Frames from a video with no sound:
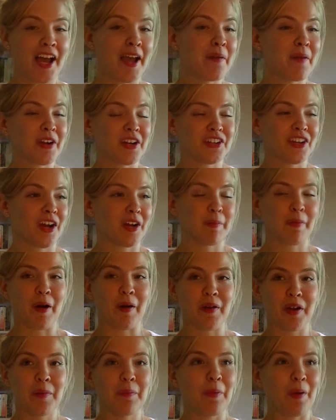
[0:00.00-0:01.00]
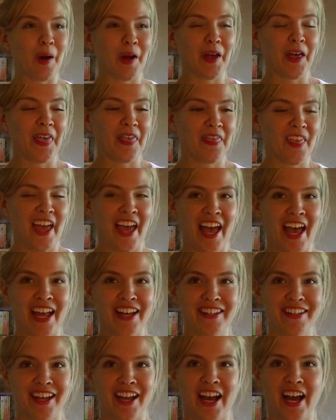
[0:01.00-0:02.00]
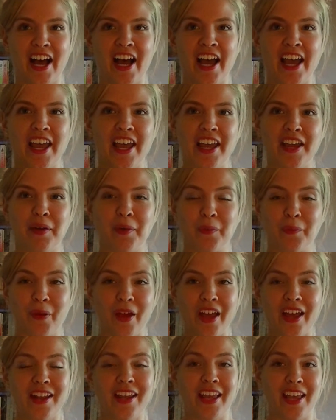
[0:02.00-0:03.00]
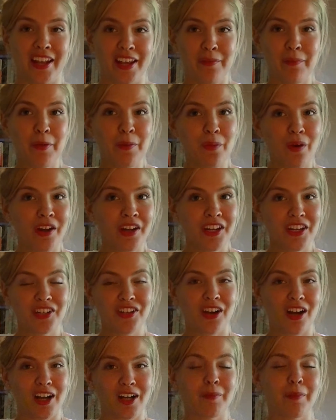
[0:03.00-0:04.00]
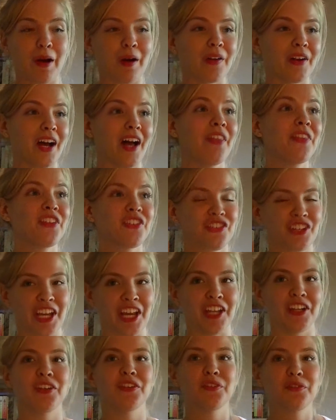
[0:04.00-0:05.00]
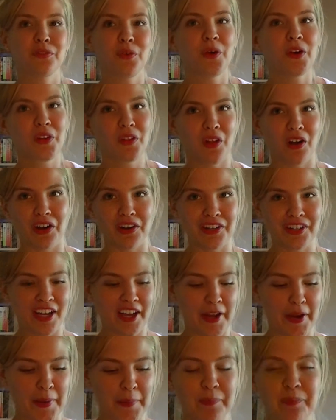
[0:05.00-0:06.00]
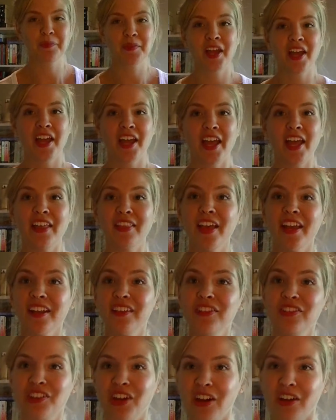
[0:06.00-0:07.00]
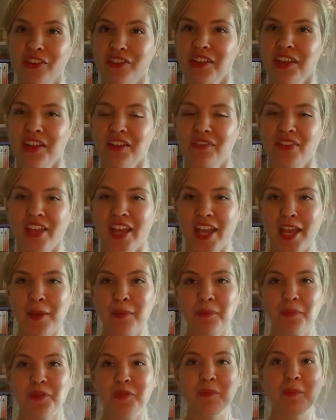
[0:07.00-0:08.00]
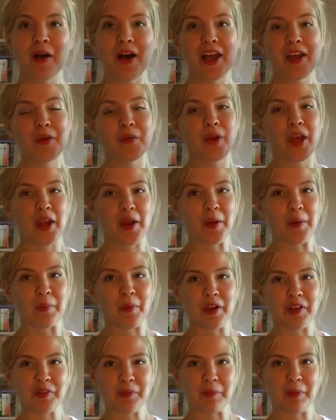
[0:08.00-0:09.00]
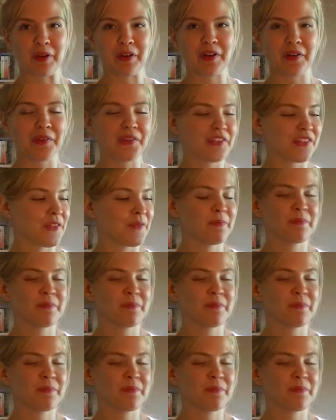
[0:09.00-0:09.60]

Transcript: I want to talk about a book that I read and have been wanting to talk about on this channel for a long time, and that is Tarzan of the Apes by Edgar Rice Burroughs.